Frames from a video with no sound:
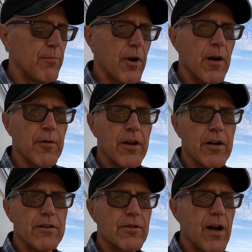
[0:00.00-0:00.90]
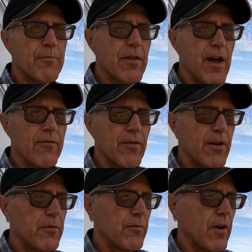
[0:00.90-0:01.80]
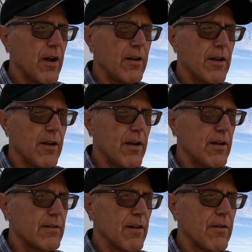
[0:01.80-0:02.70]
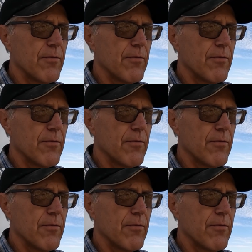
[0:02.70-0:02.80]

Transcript: I'm probably going to drop that favorite variety I had